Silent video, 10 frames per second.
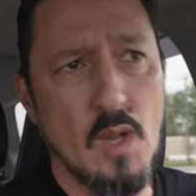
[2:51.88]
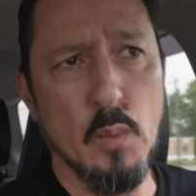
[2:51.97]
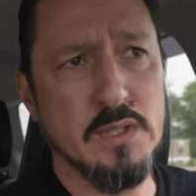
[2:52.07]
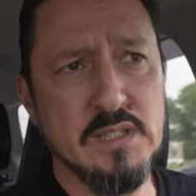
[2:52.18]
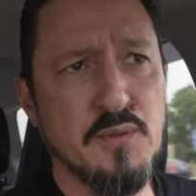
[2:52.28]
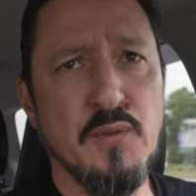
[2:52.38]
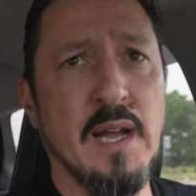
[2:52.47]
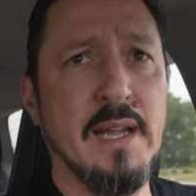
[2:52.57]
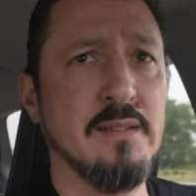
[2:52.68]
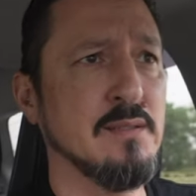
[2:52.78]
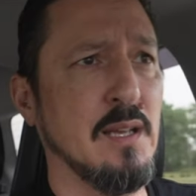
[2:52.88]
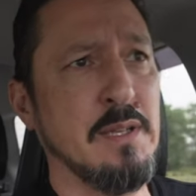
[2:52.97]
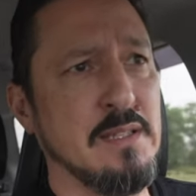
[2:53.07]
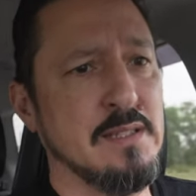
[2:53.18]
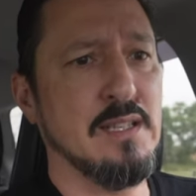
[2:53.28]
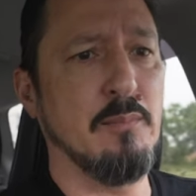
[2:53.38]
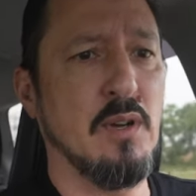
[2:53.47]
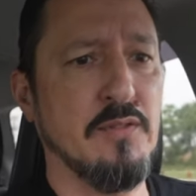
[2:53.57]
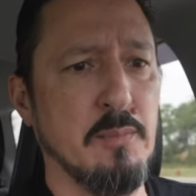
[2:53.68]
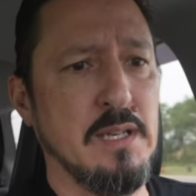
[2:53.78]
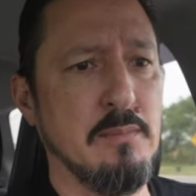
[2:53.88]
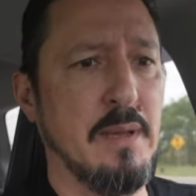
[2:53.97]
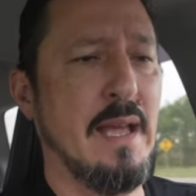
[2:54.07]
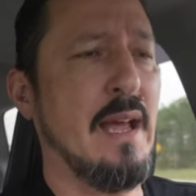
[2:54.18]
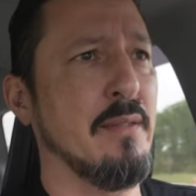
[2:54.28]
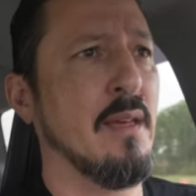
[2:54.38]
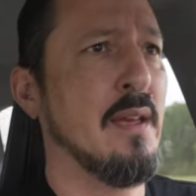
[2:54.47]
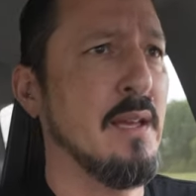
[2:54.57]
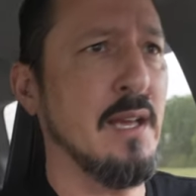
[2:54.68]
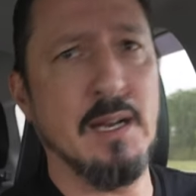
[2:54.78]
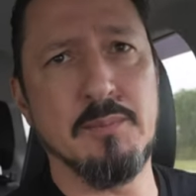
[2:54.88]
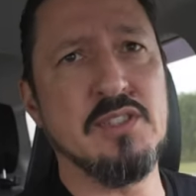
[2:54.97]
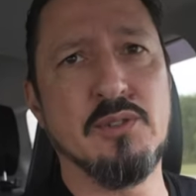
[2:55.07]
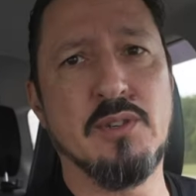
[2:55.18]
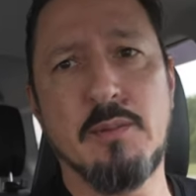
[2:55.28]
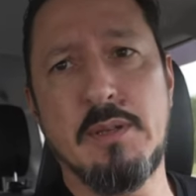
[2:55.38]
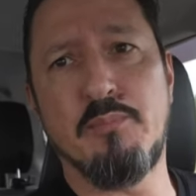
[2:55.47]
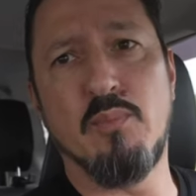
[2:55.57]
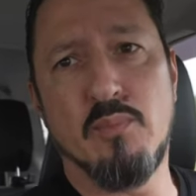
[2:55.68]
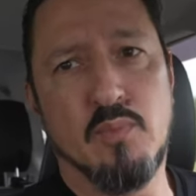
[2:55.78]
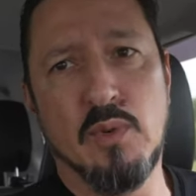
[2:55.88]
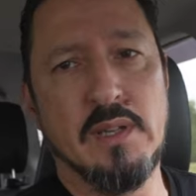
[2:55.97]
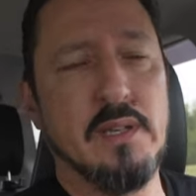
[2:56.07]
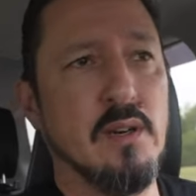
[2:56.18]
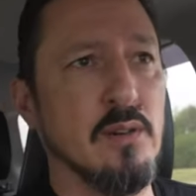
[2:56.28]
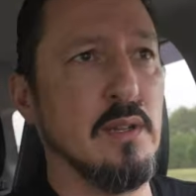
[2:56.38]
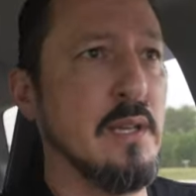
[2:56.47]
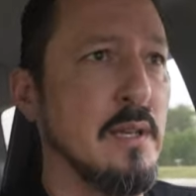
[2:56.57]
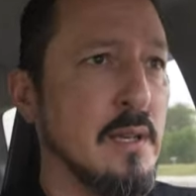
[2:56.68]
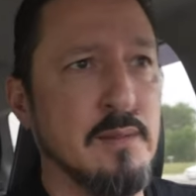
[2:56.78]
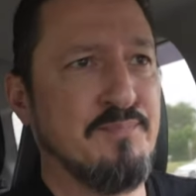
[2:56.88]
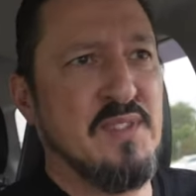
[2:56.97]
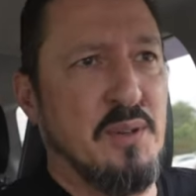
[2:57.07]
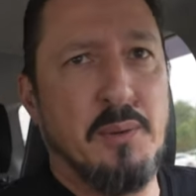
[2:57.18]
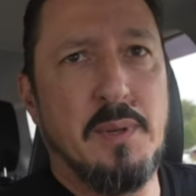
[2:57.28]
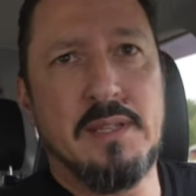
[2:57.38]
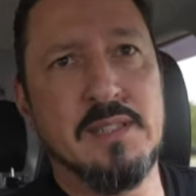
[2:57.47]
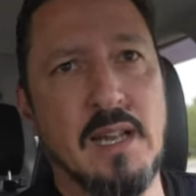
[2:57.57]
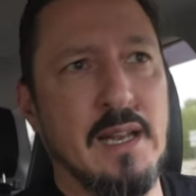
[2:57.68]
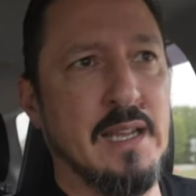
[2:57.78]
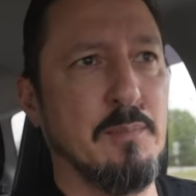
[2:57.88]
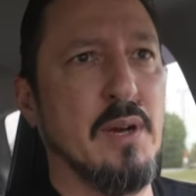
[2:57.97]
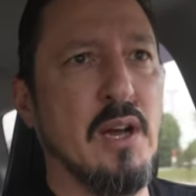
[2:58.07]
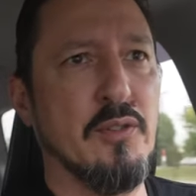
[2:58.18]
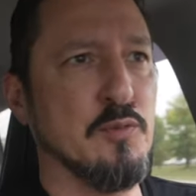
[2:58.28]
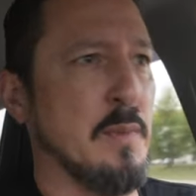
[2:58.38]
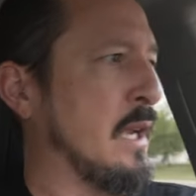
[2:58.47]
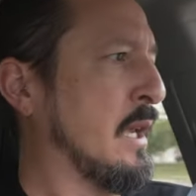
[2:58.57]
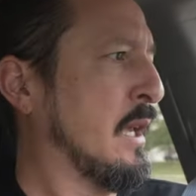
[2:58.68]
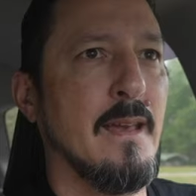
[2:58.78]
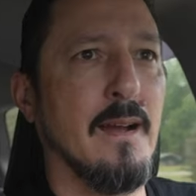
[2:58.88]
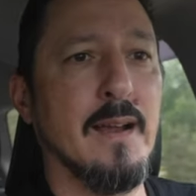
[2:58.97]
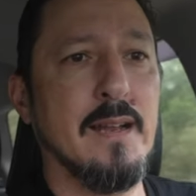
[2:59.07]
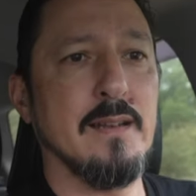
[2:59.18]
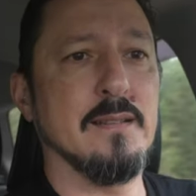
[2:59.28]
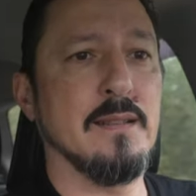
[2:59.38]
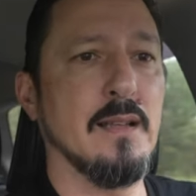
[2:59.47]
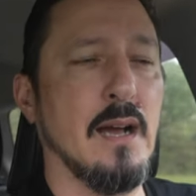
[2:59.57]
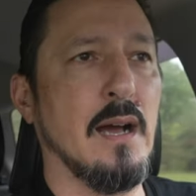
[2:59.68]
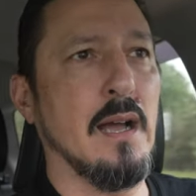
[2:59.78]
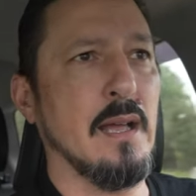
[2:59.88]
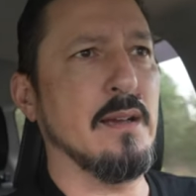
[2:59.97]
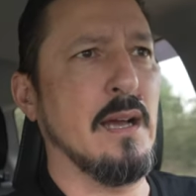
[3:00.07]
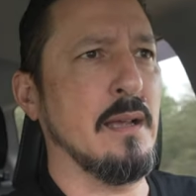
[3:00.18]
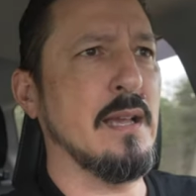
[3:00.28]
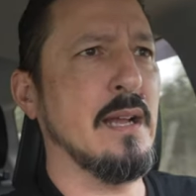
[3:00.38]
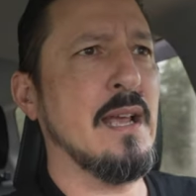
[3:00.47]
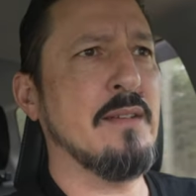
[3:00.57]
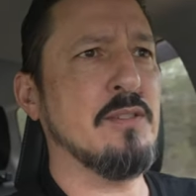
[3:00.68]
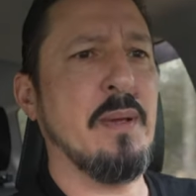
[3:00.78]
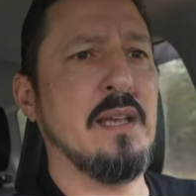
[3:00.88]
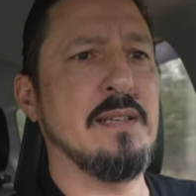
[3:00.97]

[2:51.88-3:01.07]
which is fine. I mean, it's something off the beaten path, and I'm still going to be really early, so it's not like it bothers me. All right, I, I kind of have to pay